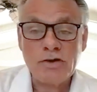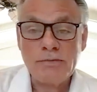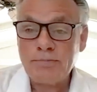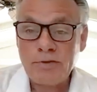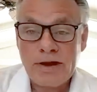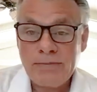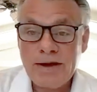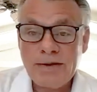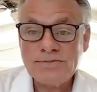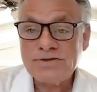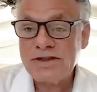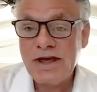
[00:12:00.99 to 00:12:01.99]
good
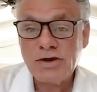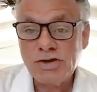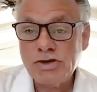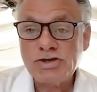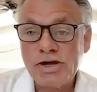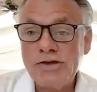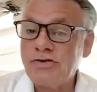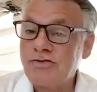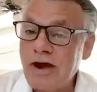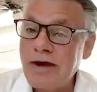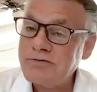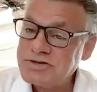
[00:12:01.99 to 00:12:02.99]
premiums, and they're usually in the
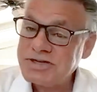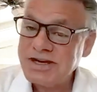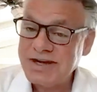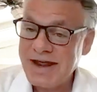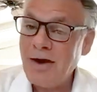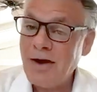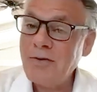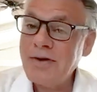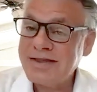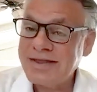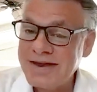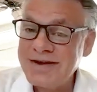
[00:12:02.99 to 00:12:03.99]
driver's seat now
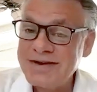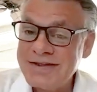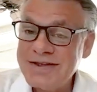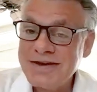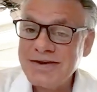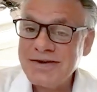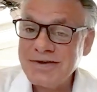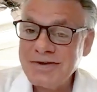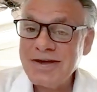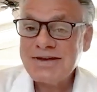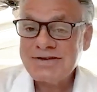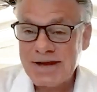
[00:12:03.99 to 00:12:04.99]
at the end of the year.
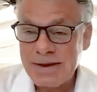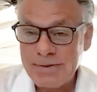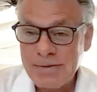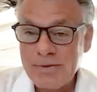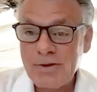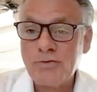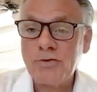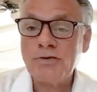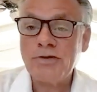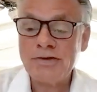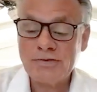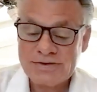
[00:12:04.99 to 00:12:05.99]
Same thing with our
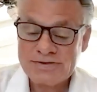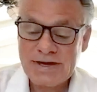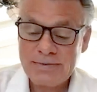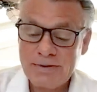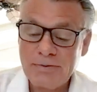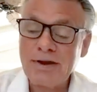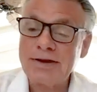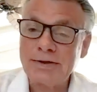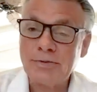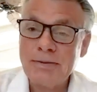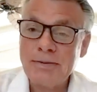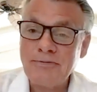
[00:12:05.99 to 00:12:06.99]
critical, the same thing with our
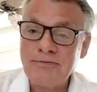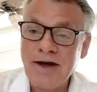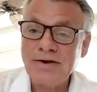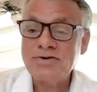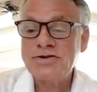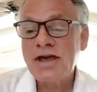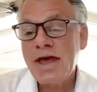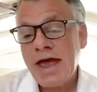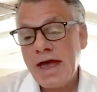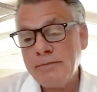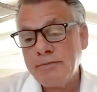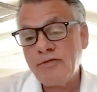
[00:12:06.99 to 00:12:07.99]
liquidity providers,
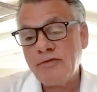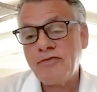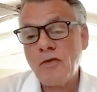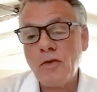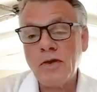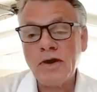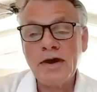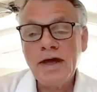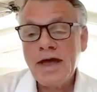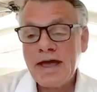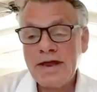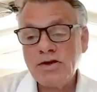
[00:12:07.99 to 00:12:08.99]
and
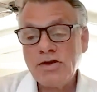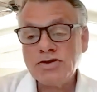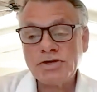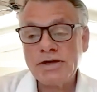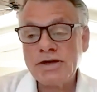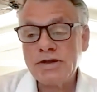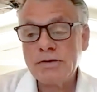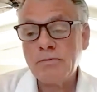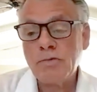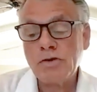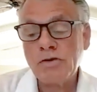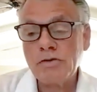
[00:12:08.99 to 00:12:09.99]
before, and usually in
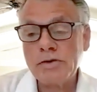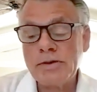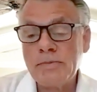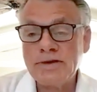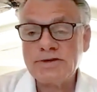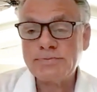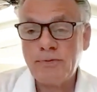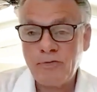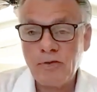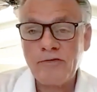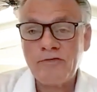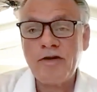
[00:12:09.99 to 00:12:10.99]
the early months
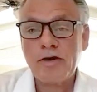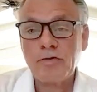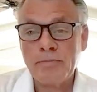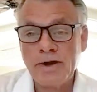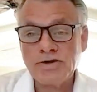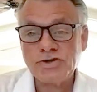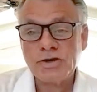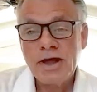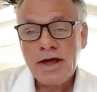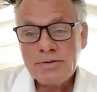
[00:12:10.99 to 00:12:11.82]
before a federal budget.